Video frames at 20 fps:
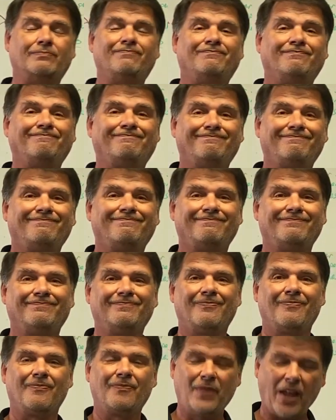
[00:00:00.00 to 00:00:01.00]
And so,
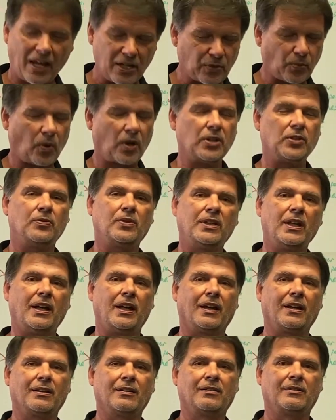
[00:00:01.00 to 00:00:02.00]

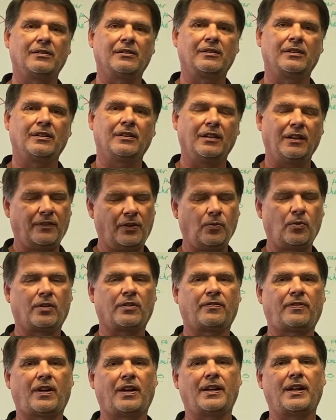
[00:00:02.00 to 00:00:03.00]
that's where you dig
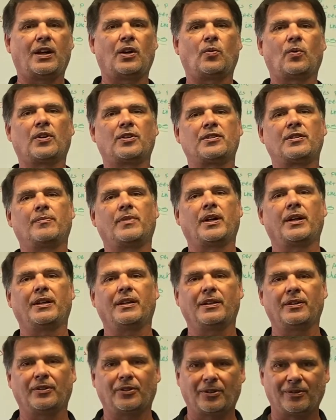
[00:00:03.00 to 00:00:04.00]
if you want to find
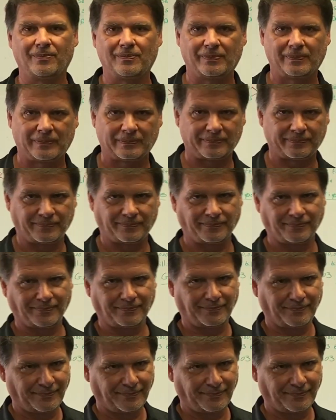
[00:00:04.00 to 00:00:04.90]
out where somebody is.